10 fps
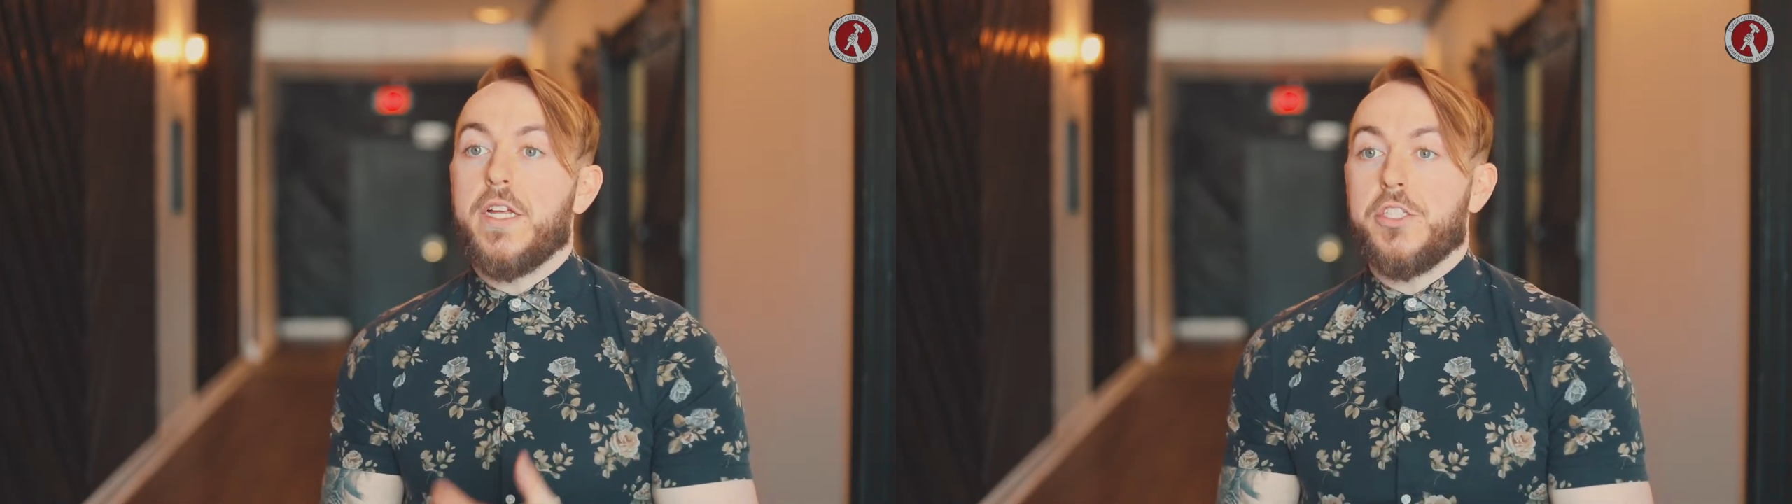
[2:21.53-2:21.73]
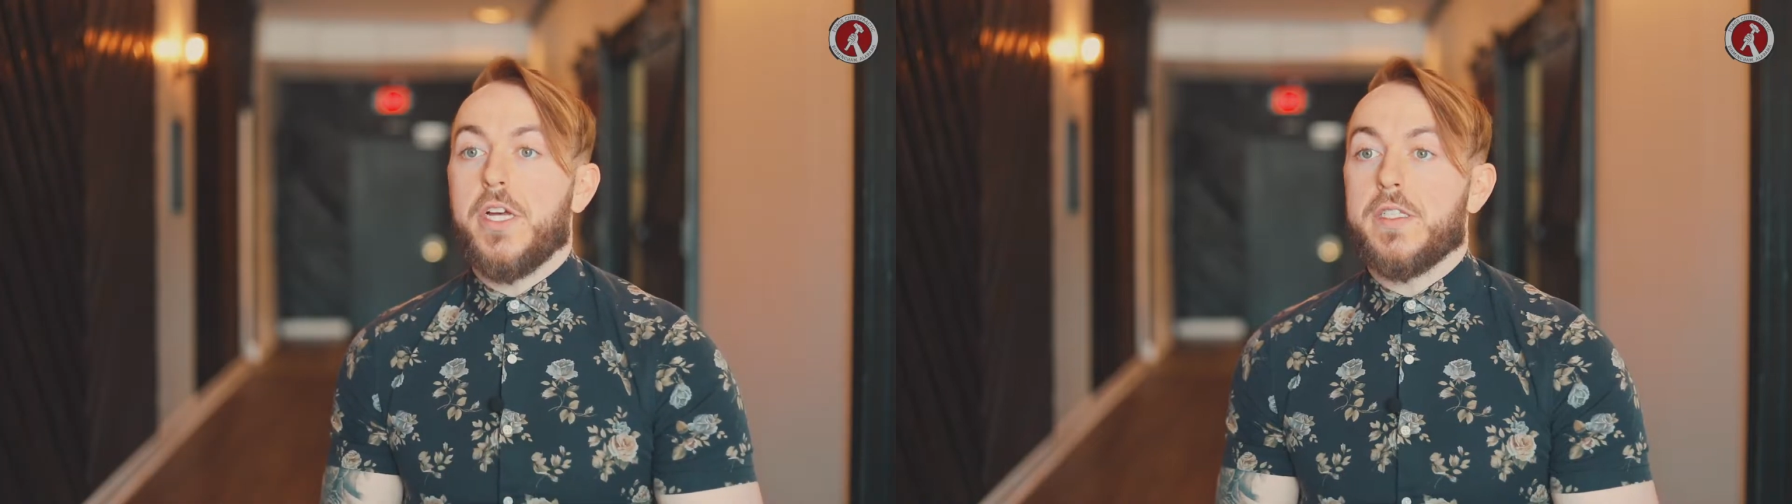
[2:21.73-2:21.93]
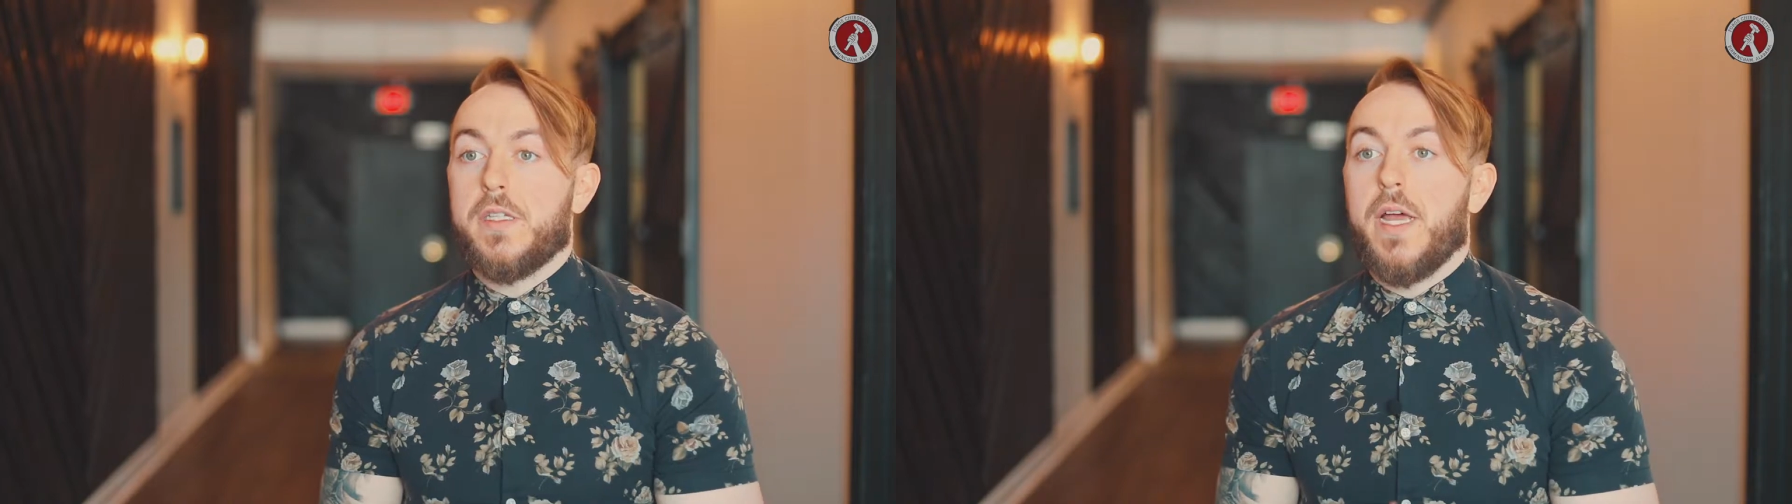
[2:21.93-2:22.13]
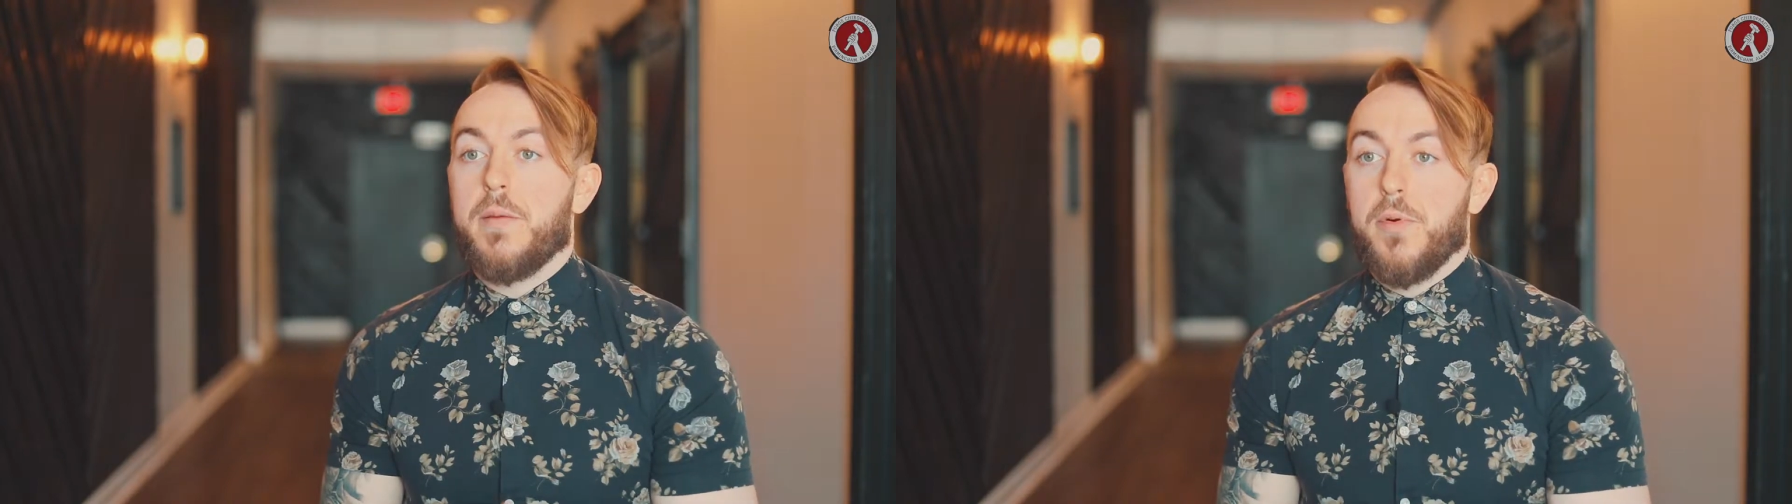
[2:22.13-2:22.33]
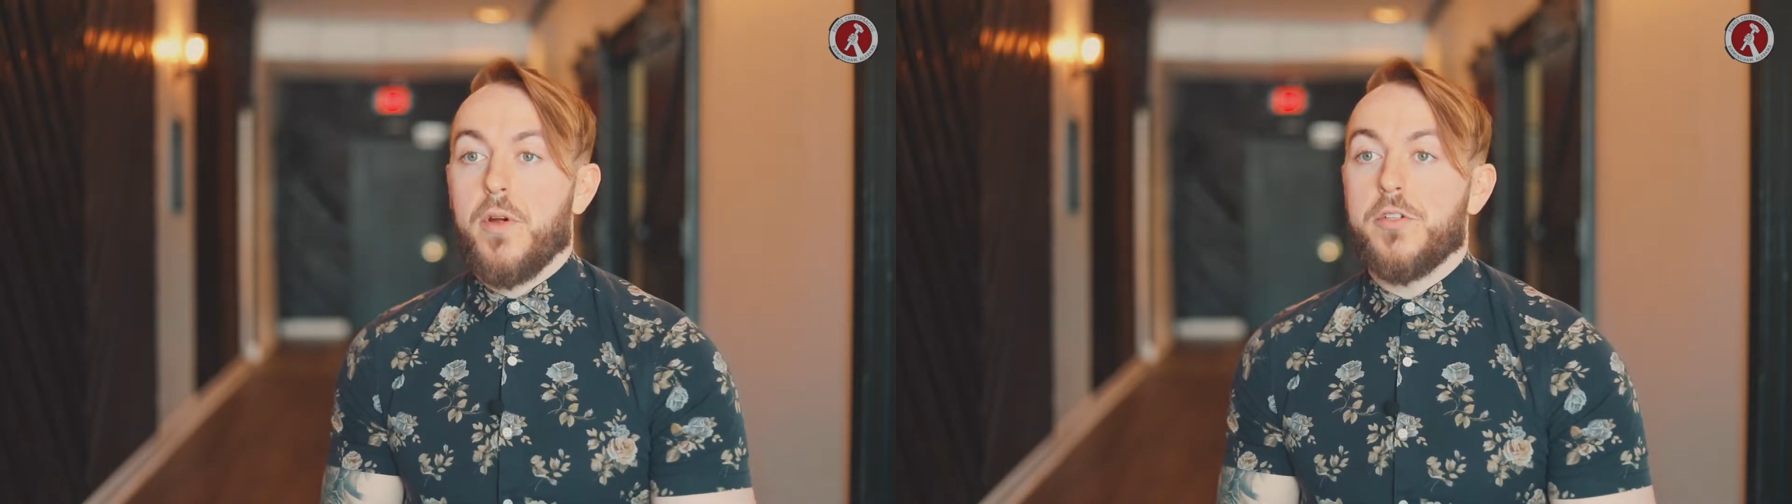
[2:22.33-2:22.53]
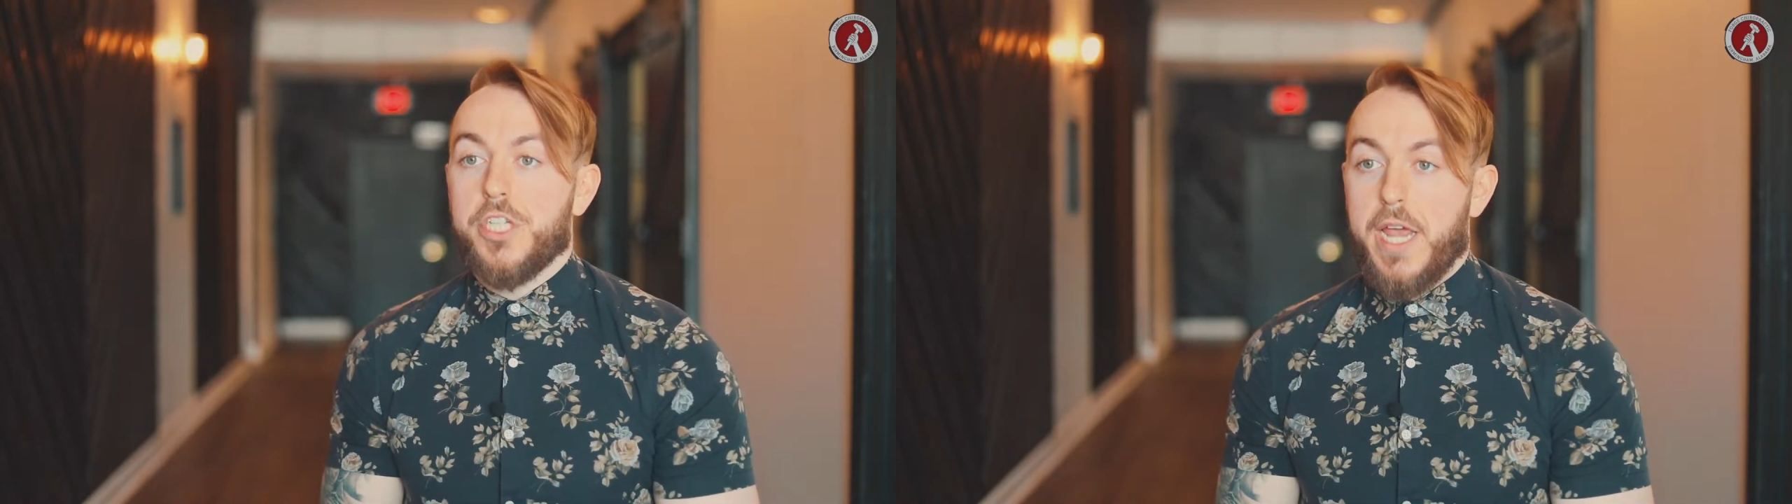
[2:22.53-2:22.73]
adjust and I approach